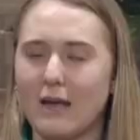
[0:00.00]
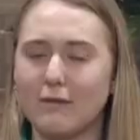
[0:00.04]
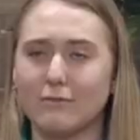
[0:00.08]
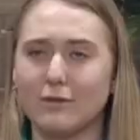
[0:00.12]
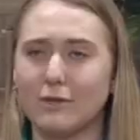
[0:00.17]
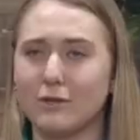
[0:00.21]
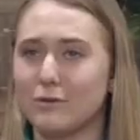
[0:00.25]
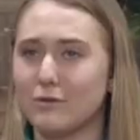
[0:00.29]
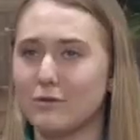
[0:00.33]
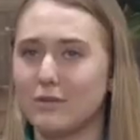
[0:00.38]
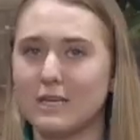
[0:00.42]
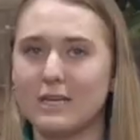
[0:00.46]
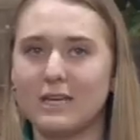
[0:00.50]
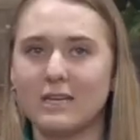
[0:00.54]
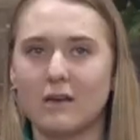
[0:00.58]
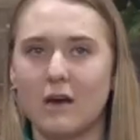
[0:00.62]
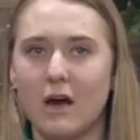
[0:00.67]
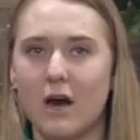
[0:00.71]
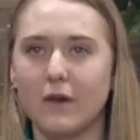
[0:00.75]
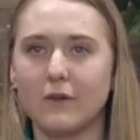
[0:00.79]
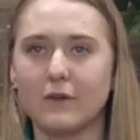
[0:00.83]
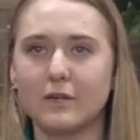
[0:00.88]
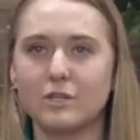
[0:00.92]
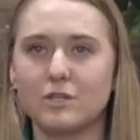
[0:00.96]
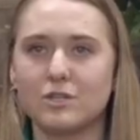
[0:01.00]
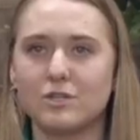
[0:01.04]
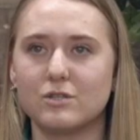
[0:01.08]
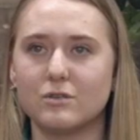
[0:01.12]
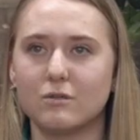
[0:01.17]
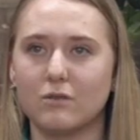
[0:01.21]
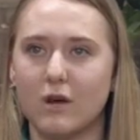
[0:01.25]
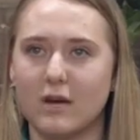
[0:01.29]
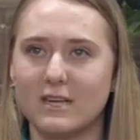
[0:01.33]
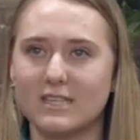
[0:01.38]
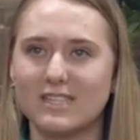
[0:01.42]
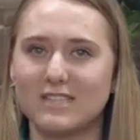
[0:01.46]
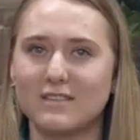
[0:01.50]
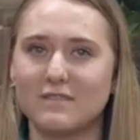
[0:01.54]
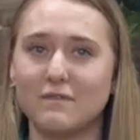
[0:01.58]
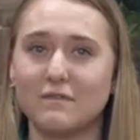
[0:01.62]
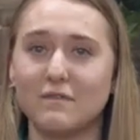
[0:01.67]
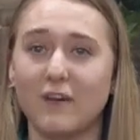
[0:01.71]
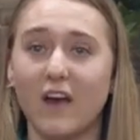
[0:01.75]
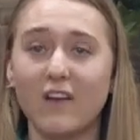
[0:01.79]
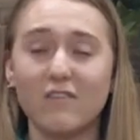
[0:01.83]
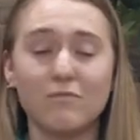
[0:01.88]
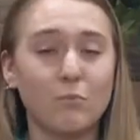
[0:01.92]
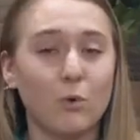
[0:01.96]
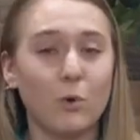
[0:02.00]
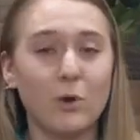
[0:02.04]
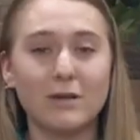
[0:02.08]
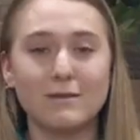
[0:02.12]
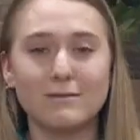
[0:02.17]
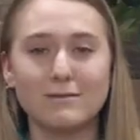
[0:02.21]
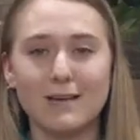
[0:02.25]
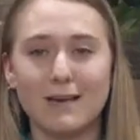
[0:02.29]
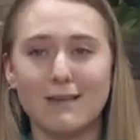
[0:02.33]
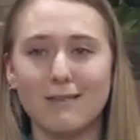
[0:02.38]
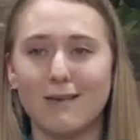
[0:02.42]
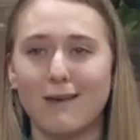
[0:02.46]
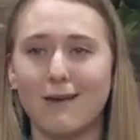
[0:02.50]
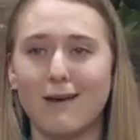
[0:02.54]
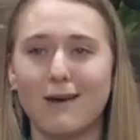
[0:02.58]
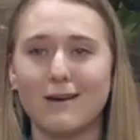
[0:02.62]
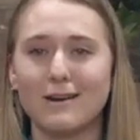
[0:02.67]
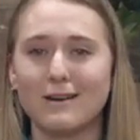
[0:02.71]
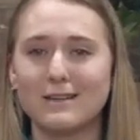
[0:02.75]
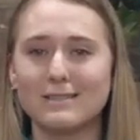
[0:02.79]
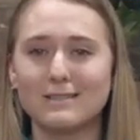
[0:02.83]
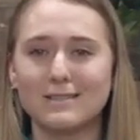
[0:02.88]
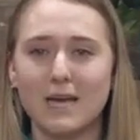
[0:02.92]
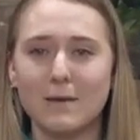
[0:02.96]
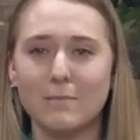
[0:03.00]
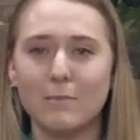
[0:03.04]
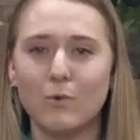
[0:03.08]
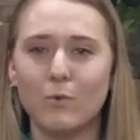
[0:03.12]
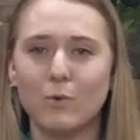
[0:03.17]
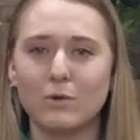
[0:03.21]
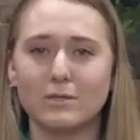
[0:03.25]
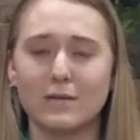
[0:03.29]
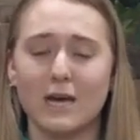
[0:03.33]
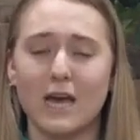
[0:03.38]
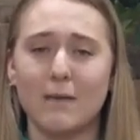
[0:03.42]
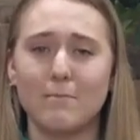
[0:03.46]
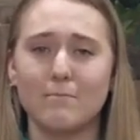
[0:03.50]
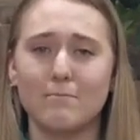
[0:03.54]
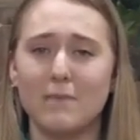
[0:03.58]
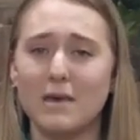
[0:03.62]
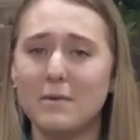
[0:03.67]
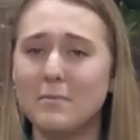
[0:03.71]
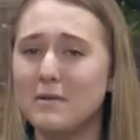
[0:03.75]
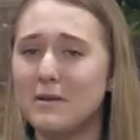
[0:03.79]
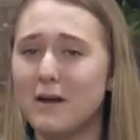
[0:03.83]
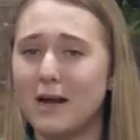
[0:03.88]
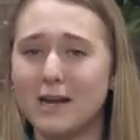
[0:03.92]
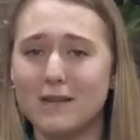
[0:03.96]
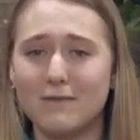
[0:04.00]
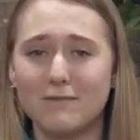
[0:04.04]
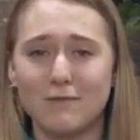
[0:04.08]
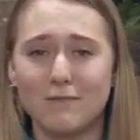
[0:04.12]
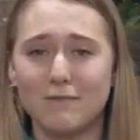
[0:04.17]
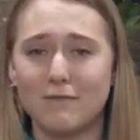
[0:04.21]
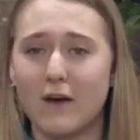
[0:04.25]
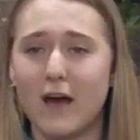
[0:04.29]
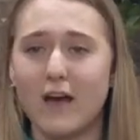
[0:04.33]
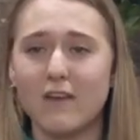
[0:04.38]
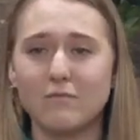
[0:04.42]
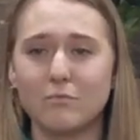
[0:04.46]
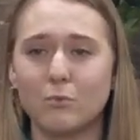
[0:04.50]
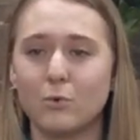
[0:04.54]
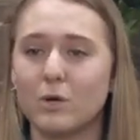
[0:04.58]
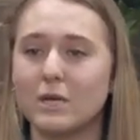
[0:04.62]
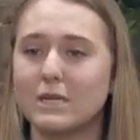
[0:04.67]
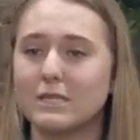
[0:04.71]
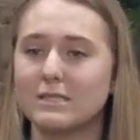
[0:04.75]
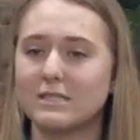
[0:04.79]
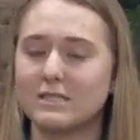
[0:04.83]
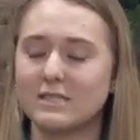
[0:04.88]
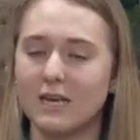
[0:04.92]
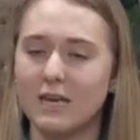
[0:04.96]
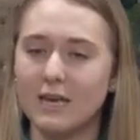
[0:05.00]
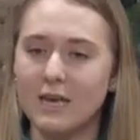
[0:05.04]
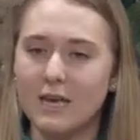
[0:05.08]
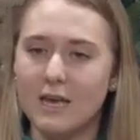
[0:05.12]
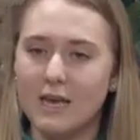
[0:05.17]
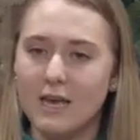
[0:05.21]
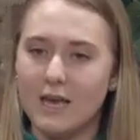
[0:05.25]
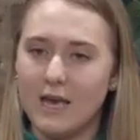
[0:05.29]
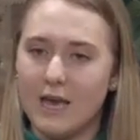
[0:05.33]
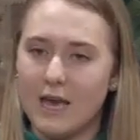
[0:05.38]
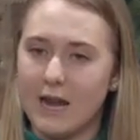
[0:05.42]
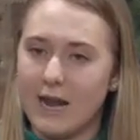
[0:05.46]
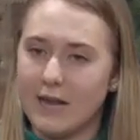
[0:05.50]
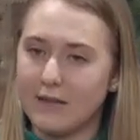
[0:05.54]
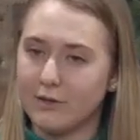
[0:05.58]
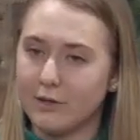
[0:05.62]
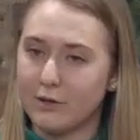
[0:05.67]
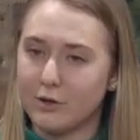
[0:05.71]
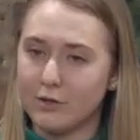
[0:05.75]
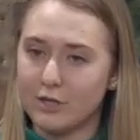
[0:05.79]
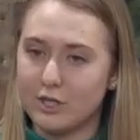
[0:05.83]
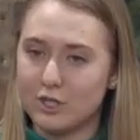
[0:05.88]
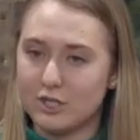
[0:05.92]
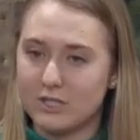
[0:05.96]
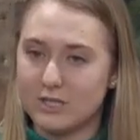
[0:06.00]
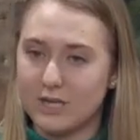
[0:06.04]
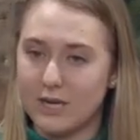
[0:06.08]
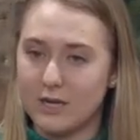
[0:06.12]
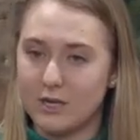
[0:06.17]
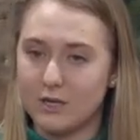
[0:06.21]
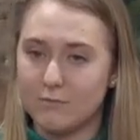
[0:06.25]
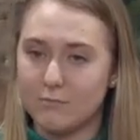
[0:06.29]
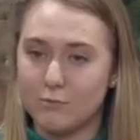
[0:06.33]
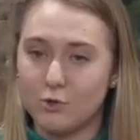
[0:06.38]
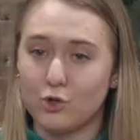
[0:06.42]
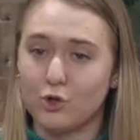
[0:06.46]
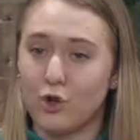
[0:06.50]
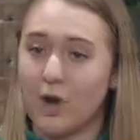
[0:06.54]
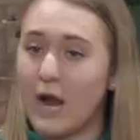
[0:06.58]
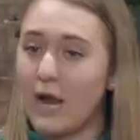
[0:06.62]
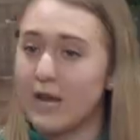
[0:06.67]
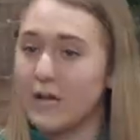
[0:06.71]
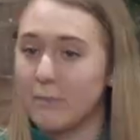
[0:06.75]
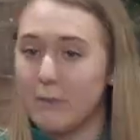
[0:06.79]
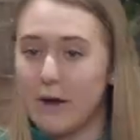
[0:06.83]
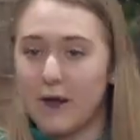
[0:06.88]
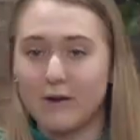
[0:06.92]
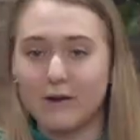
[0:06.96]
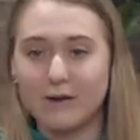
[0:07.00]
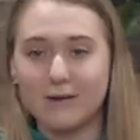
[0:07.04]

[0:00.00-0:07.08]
I literally in college lost 5 points, I think, on an assignment one time, maybe not even 5 points. And I literally just cried about